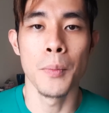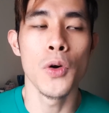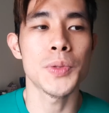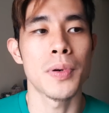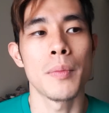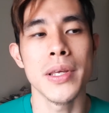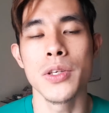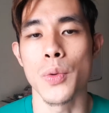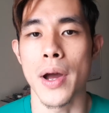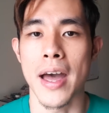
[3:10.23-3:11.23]
most probably
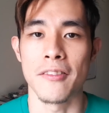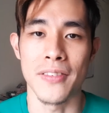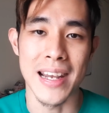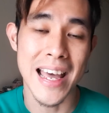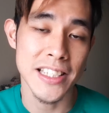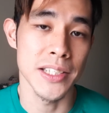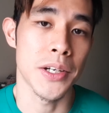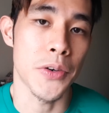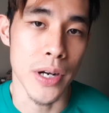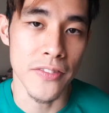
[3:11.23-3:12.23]
you will have
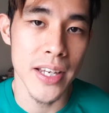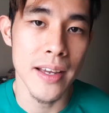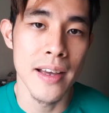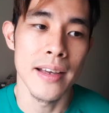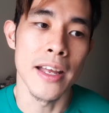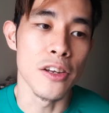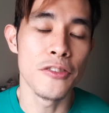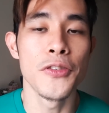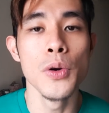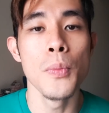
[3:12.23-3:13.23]
lesser craving and you
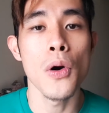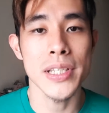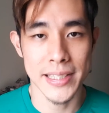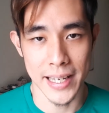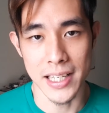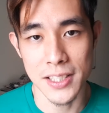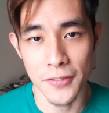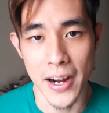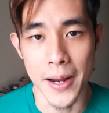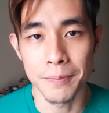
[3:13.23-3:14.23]
feel more
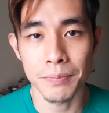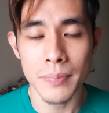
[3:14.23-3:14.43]
satisfied.